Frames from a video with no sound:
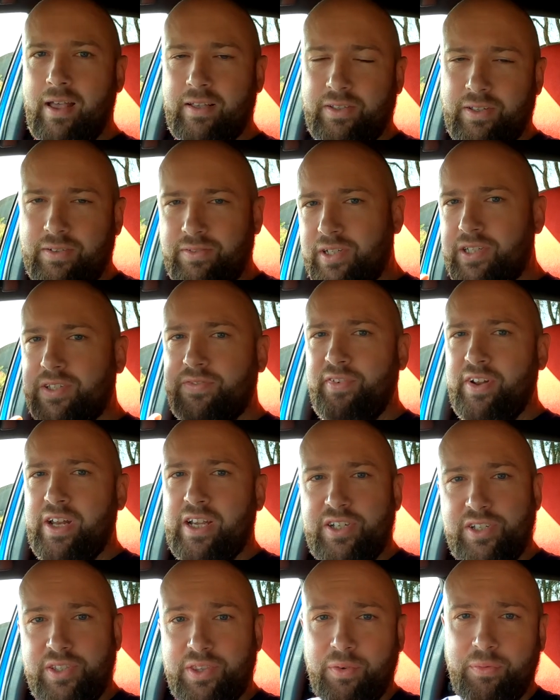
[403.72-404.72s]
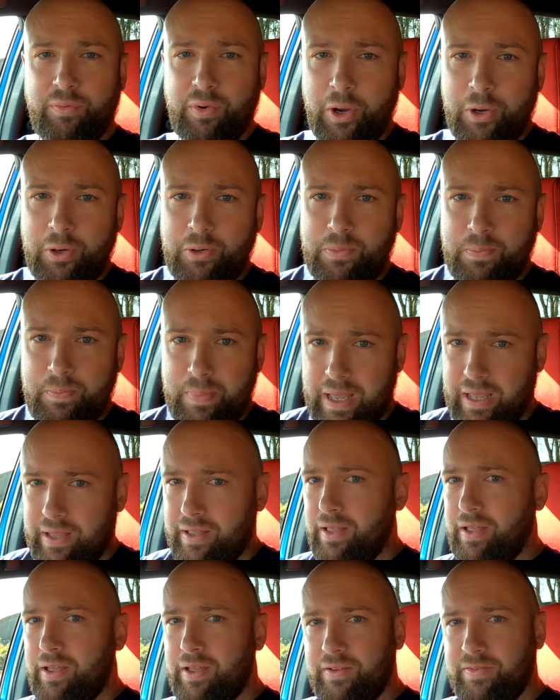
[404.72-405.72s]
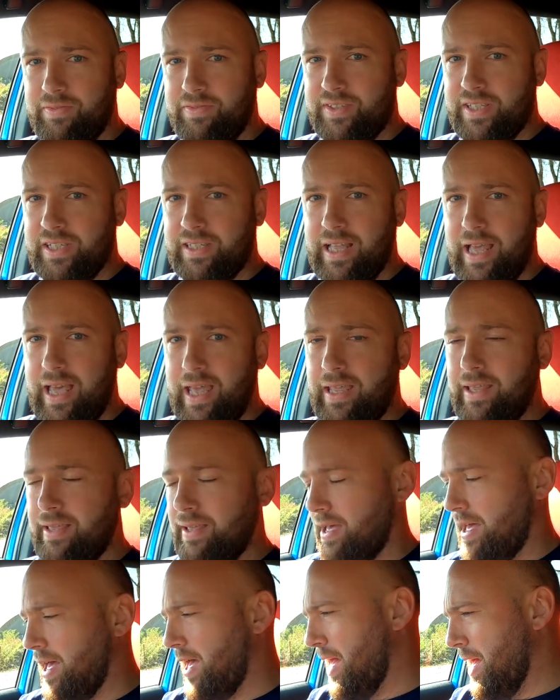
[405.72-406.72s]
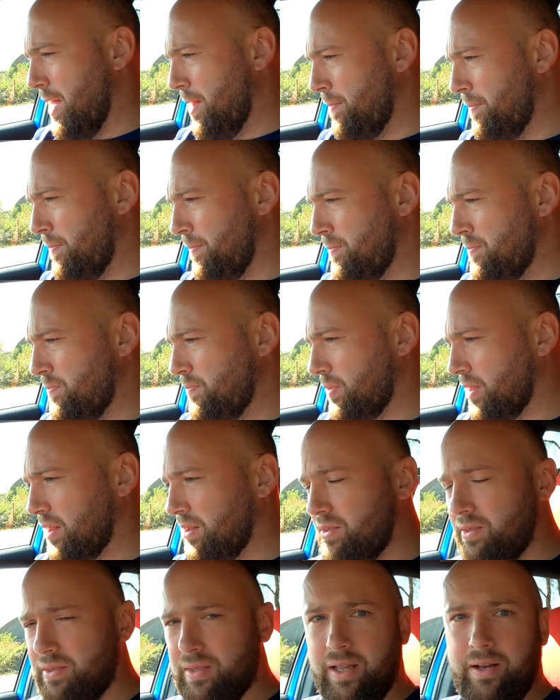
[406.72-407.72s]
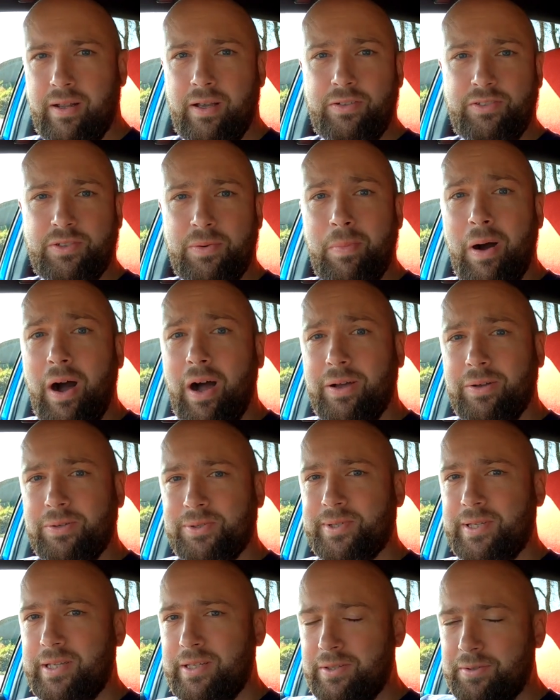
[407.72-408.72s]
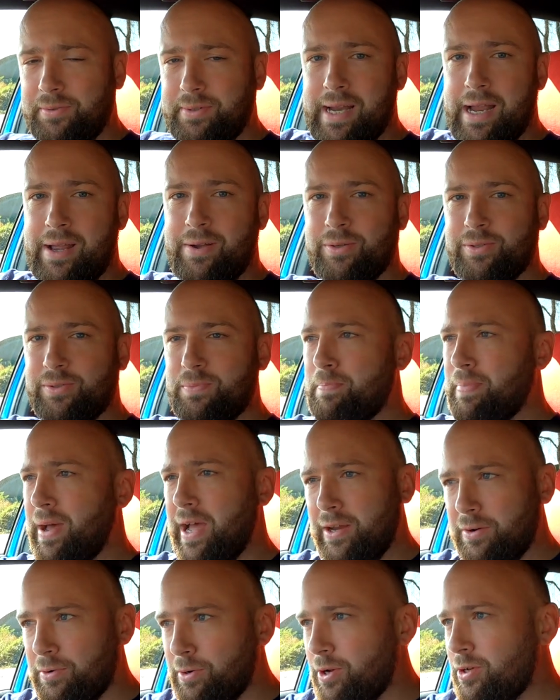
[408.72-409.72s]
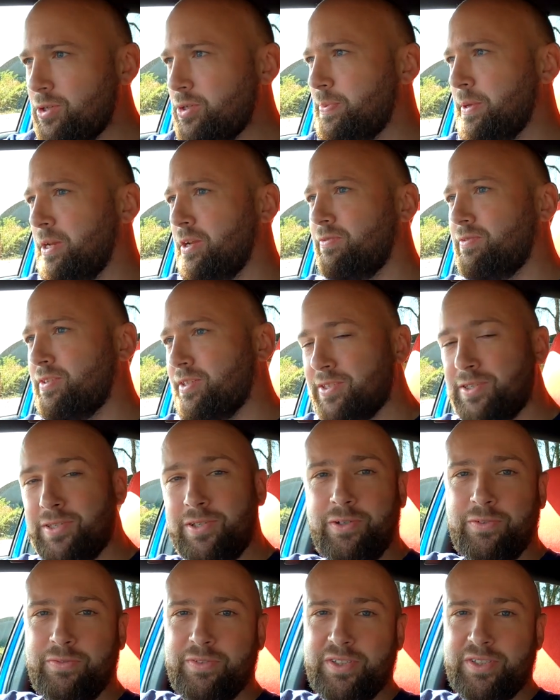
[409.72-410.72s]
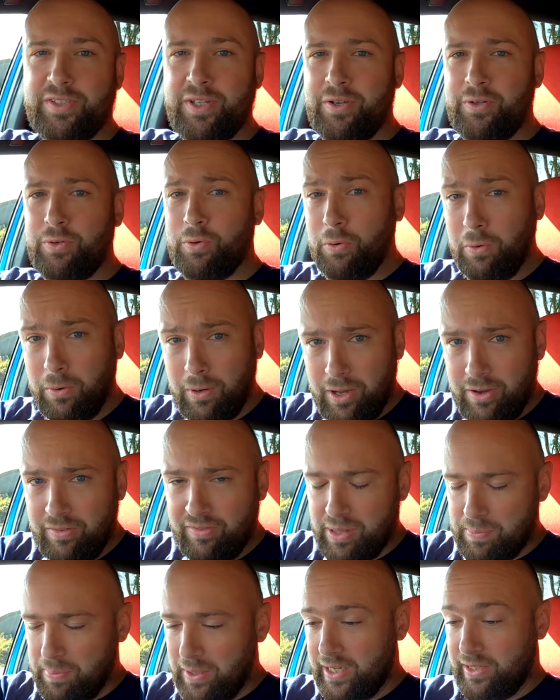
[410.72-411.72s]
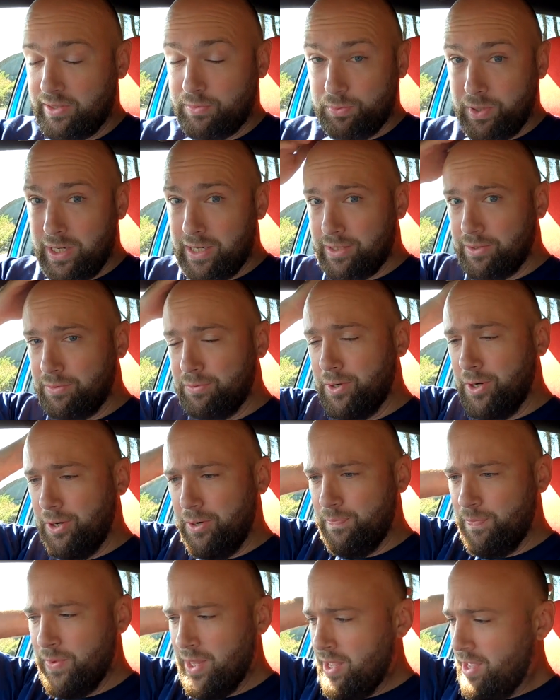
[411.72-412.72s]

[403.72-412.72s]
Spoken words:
So just finished the road bit of today. Done 100 miles in 3 hours. Back roads, been over to Silverstone, all over the place. Really good route.